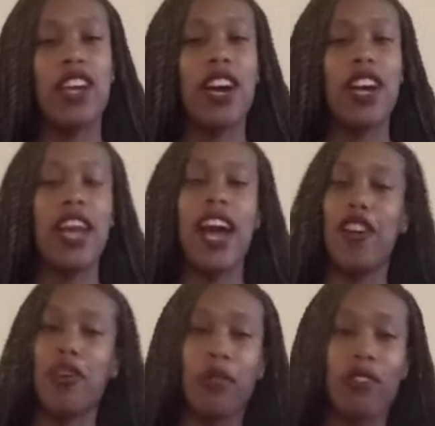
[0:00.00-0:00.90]
on how
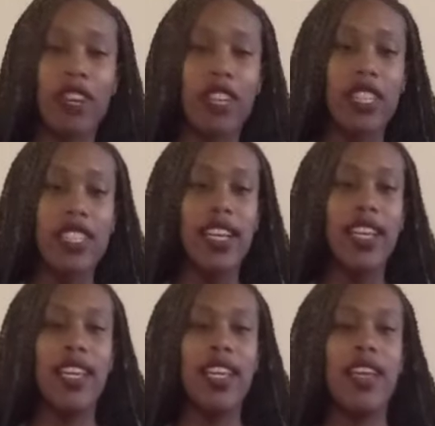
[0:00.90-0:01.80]
you prefer to
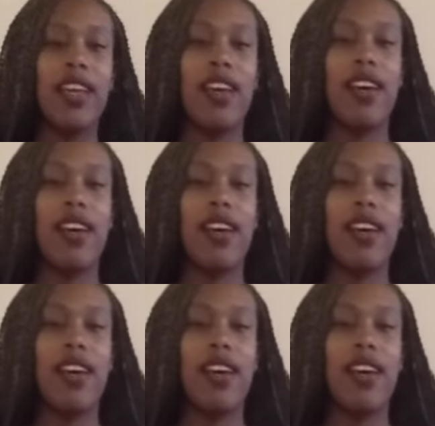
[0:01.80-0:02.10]
study,